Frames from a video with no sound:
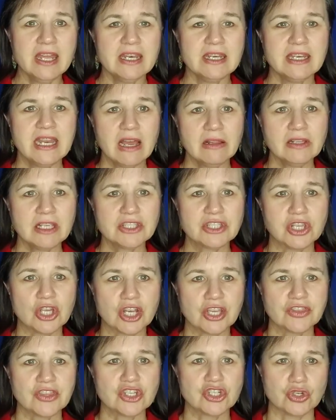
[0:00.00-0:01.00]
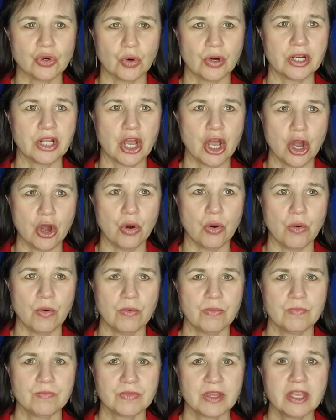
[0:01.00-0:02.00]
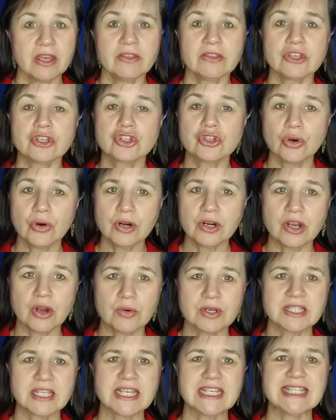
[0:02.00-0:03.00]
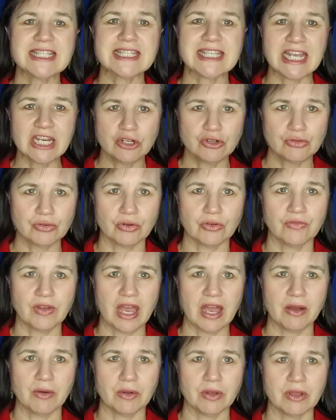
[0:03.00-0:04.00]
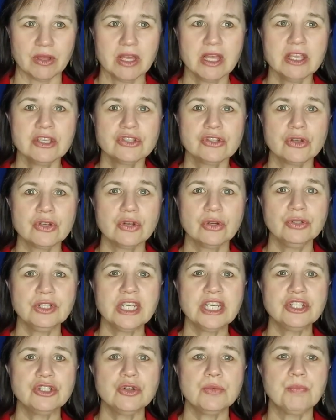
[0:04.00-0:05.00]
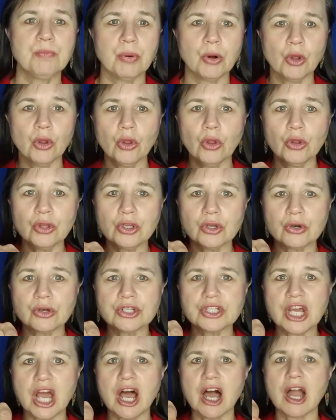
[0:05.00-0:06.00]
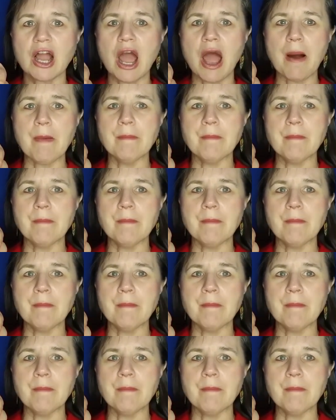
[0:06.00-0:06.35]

Now let's look at the short O. The short O is a central vowel, so you'll need to pull your tongue